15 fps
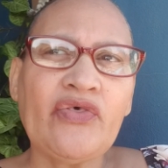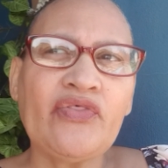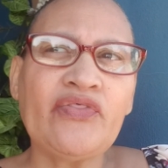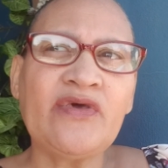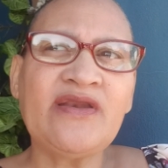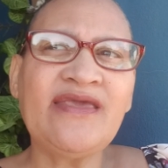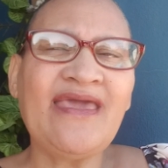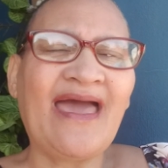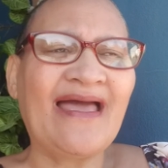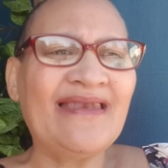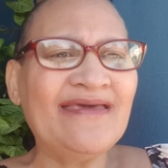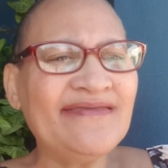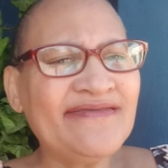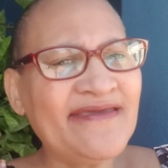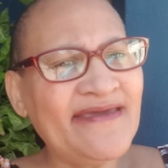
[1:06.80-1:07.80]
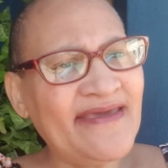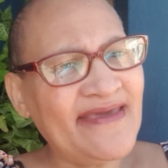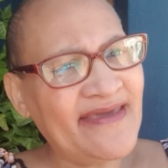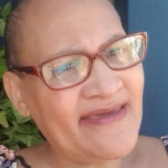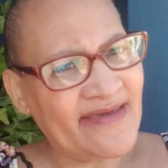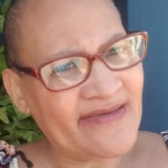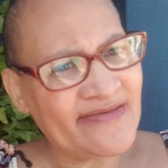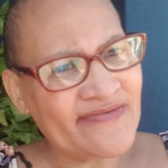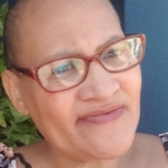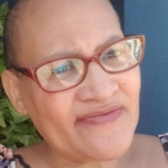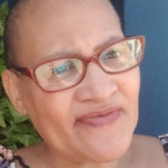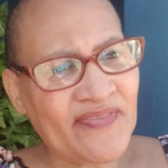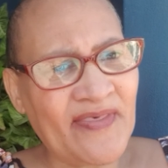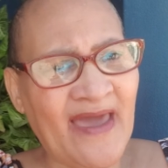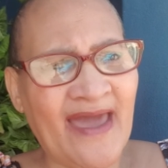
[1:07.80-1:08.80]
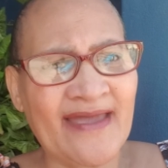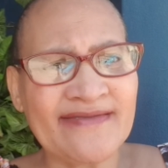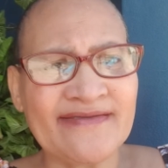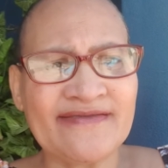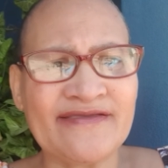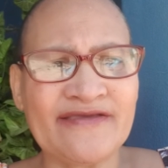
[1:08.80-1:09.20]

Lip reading: The reality is that